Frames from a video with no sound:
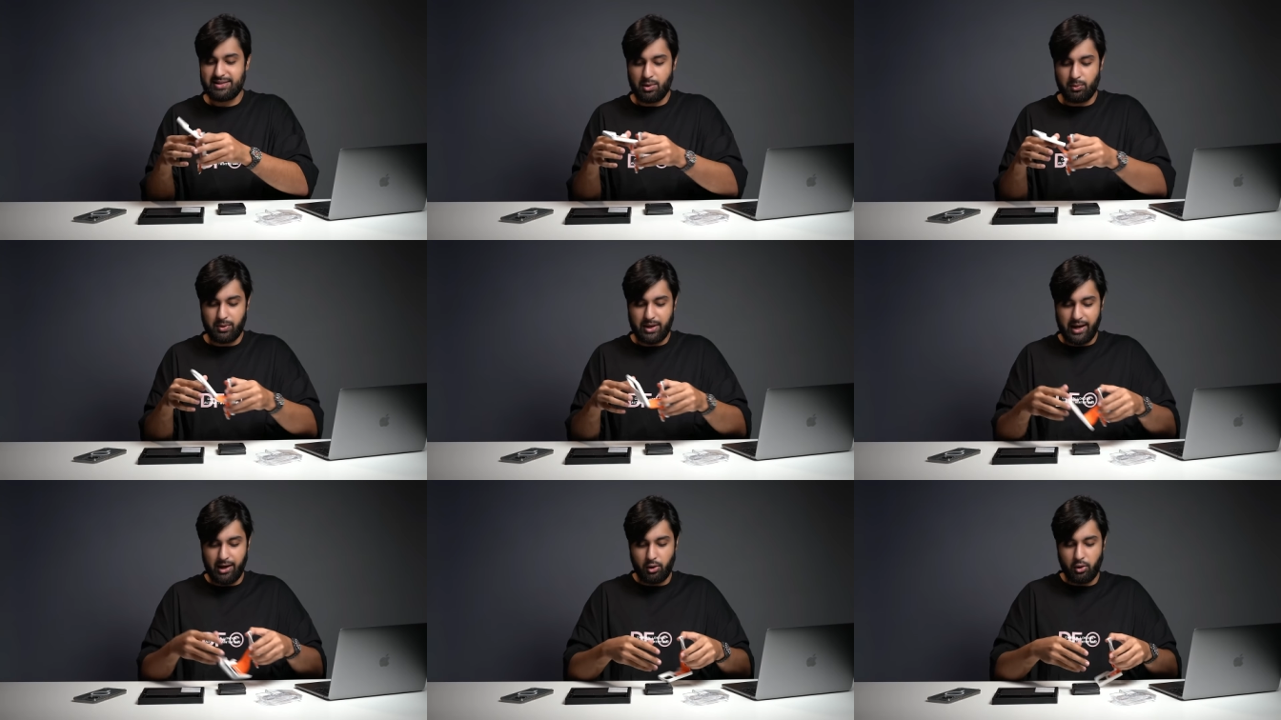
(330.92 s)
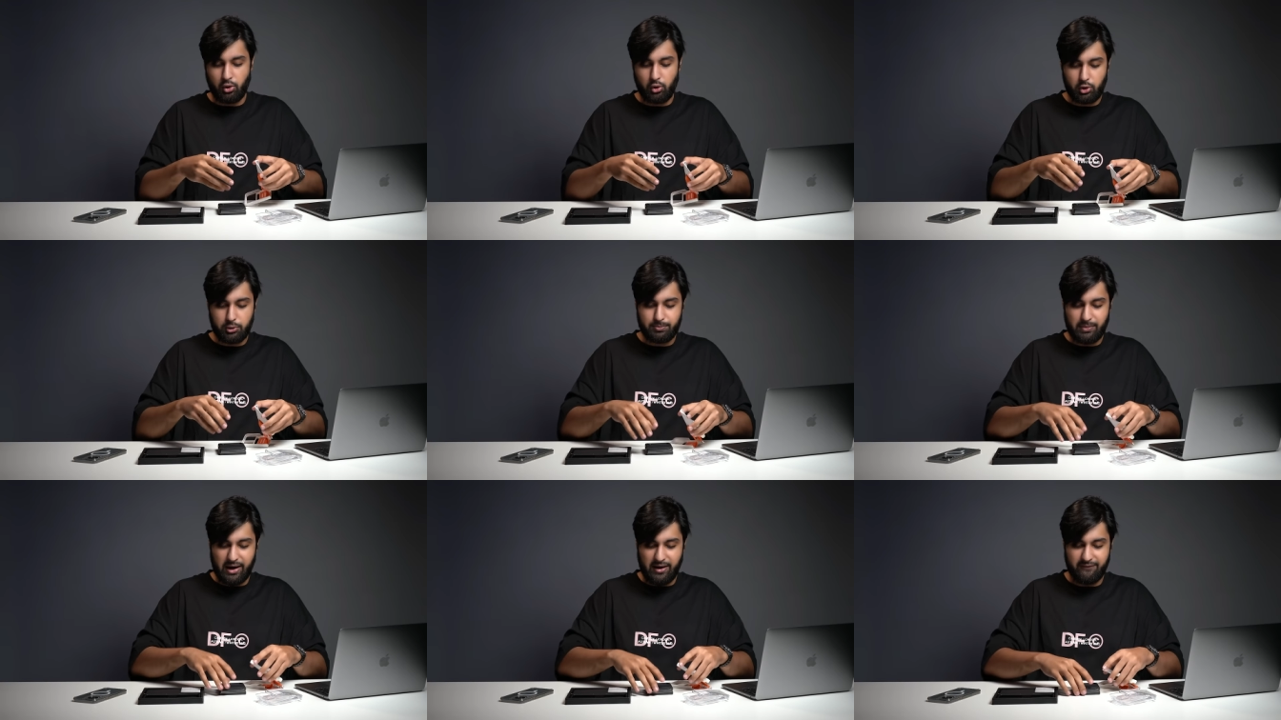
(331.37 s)
that when I
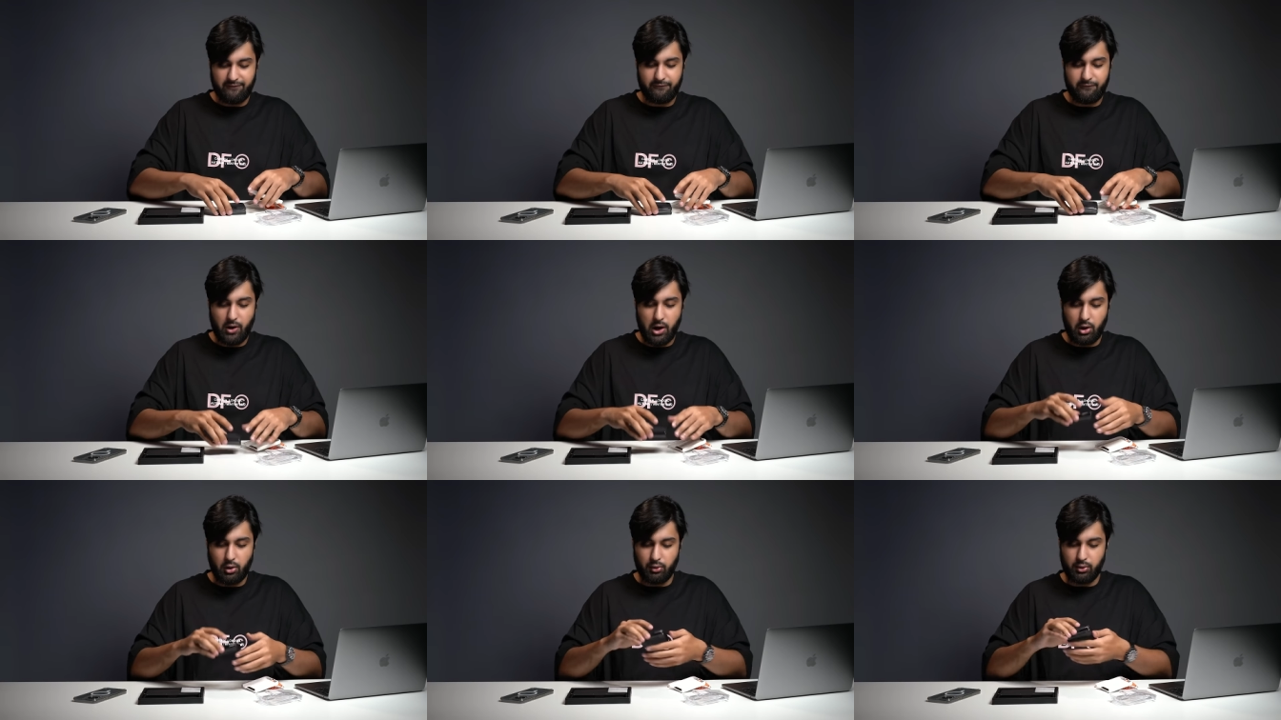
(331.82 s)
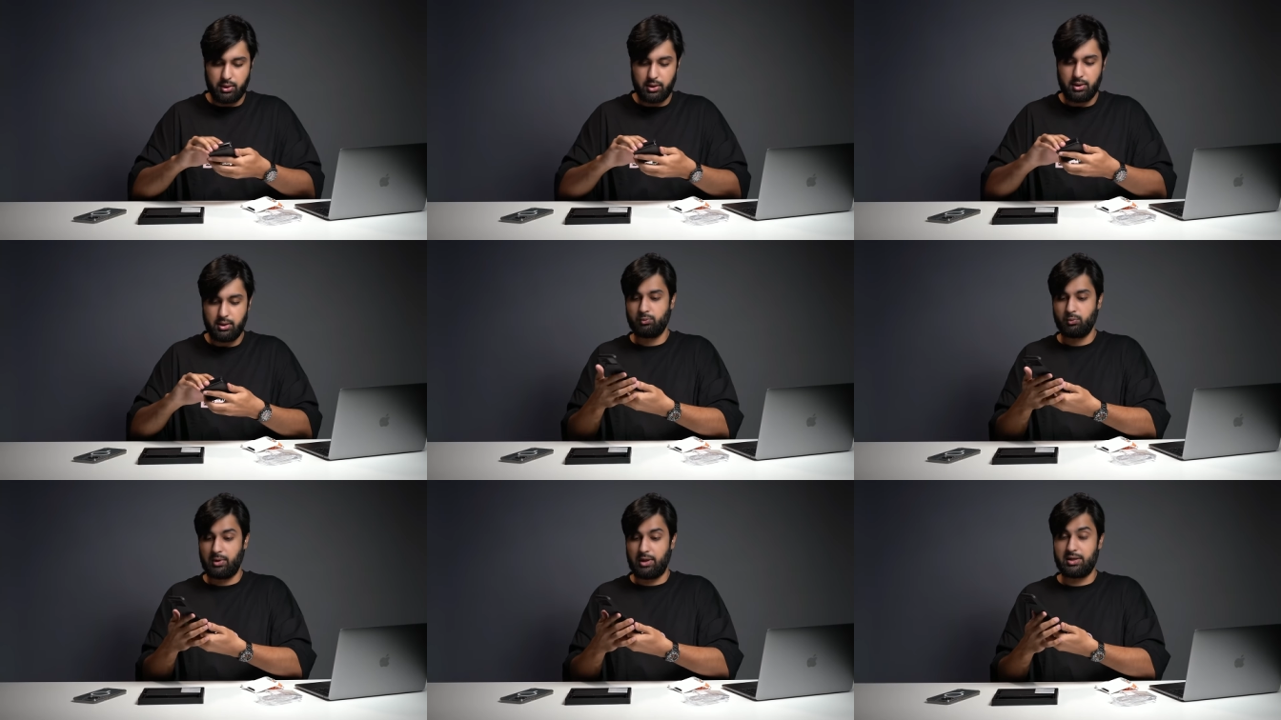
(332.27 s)
hold my phone,
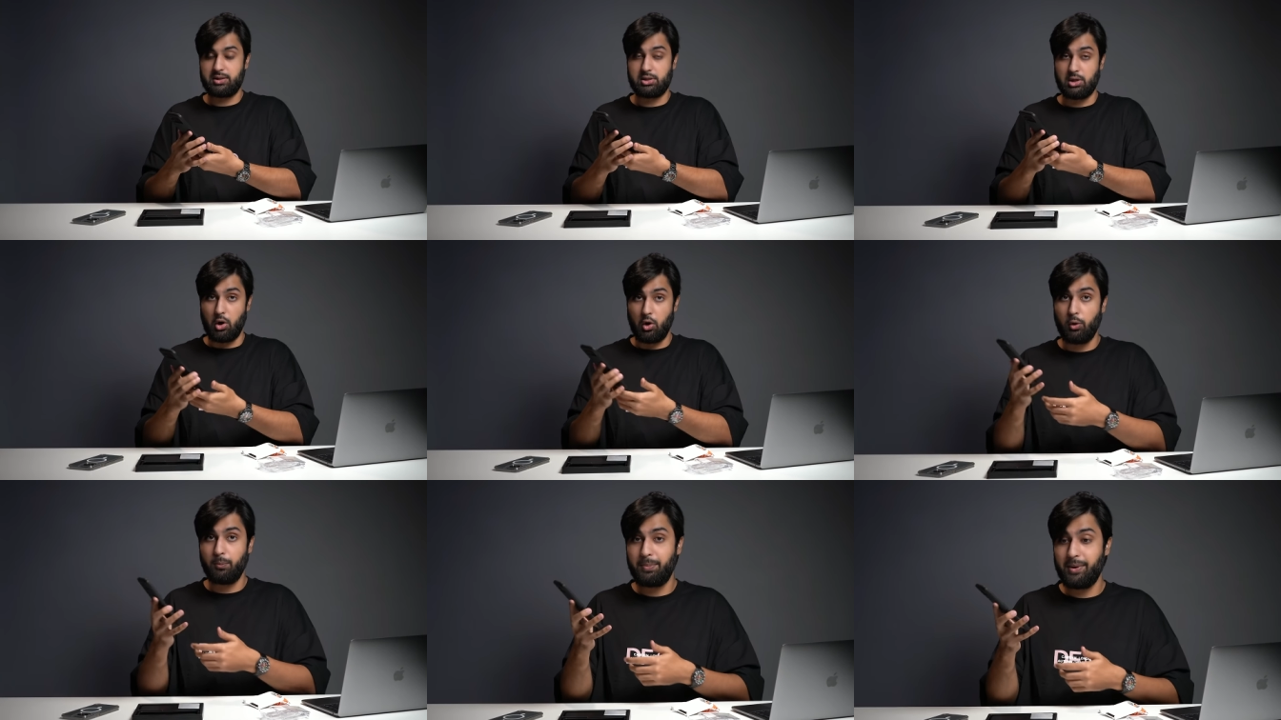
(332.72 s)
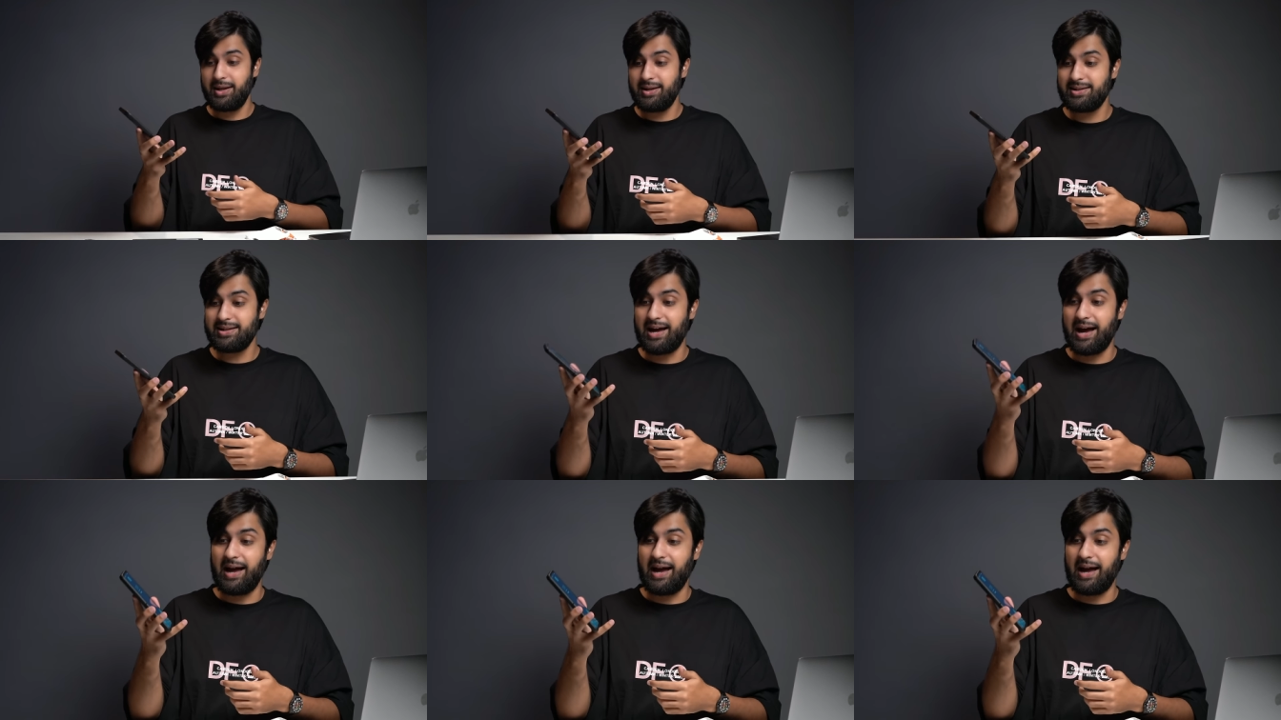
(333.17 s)
when it's opened,